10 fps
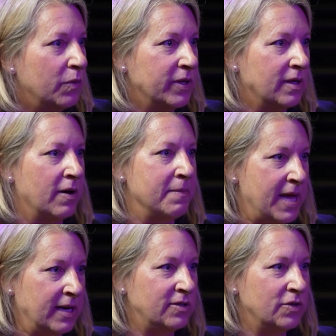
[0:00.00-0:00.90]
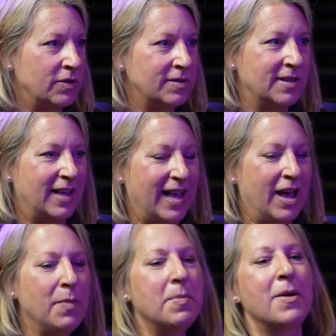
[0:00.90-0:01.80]
with our managers,
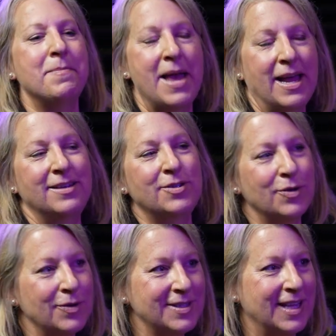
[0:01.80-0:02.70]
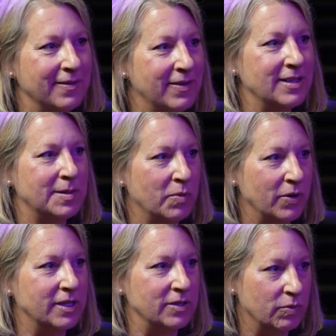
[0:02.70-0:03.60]
help our managers give us
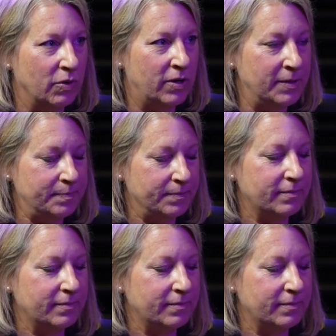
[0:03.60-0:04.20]
more control,